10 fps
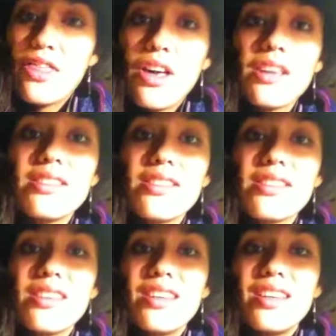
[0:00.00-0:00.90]

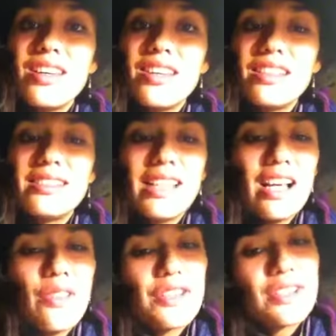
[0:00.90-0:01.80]
Thus, they
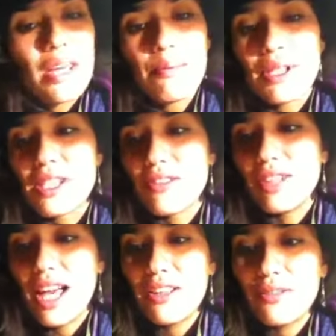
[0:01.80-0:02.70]
sailed the tempest of
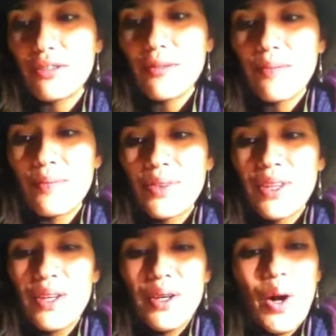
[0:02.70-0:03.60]
life,
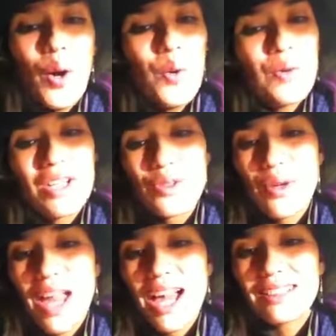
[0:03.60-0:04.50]
always
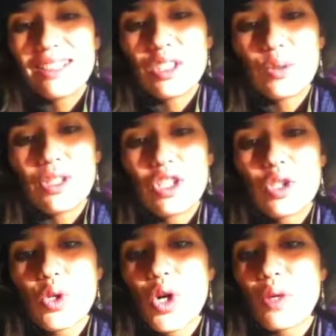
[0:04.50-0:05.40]
reacting to its
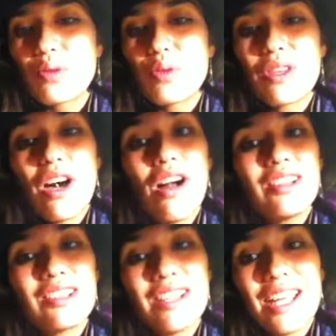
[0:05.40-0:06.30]
storms with
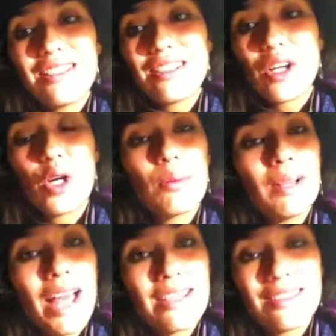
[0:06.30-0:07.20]
alternating
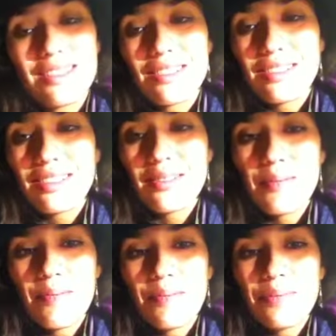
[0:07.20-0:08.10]
herbal answers.
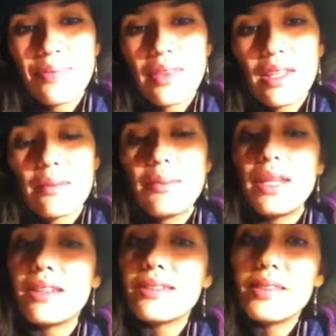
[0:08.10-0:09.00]

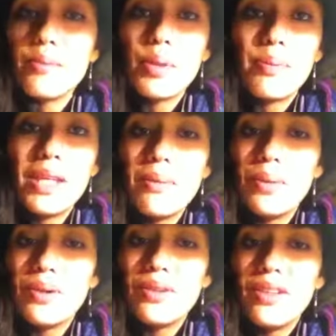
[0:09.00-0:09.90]
Being simple
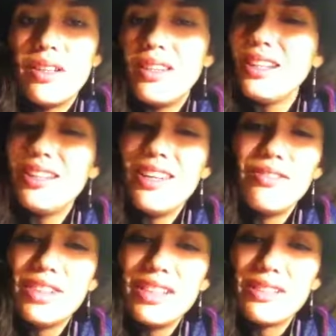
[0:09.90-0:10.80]
people, they
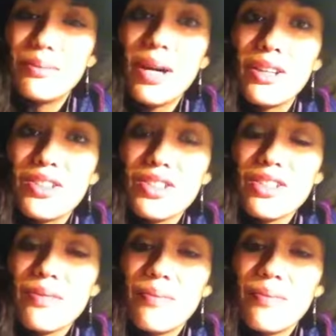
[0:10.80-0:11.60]
never needed much.